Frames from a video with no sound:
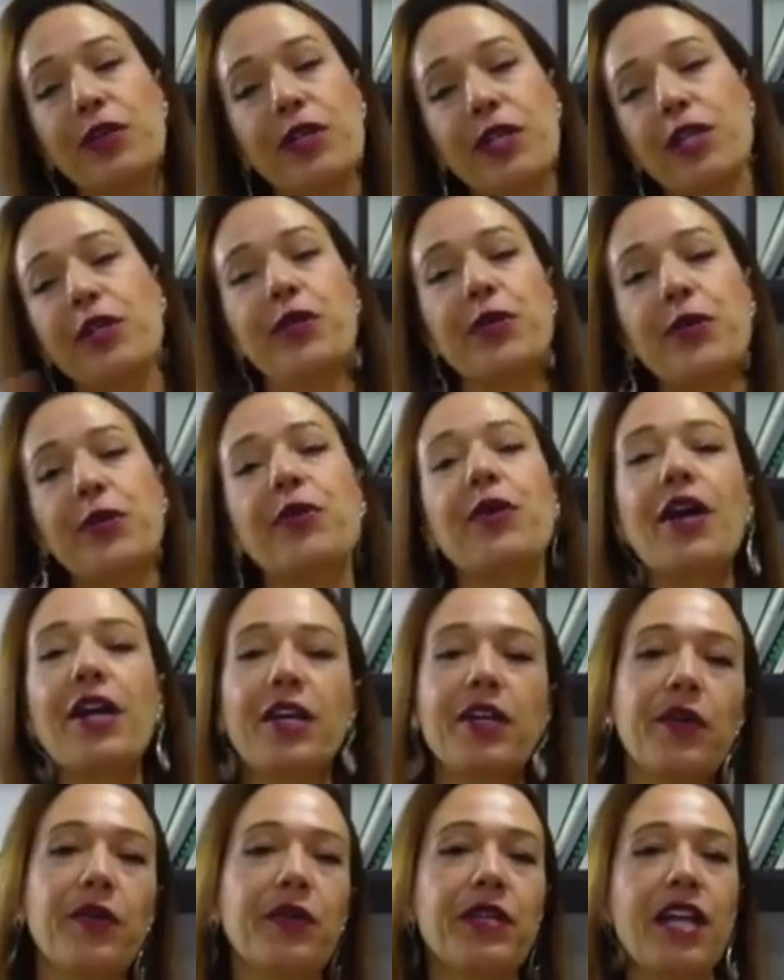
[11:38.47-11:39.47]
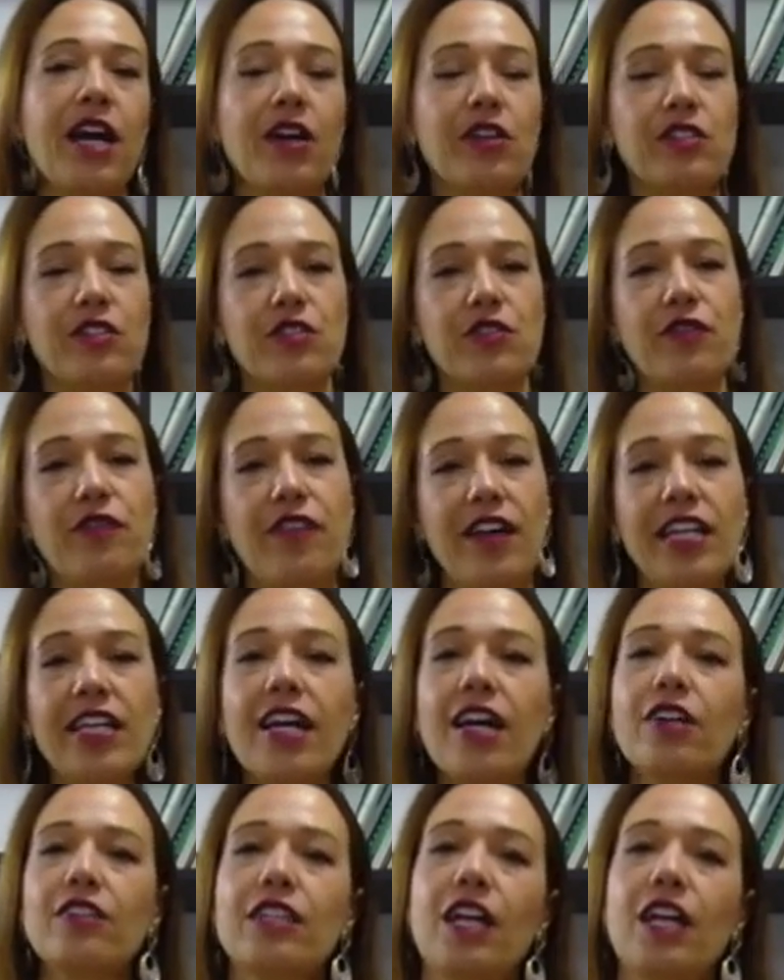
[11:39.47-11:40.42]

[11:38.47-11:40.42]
you are going now to find out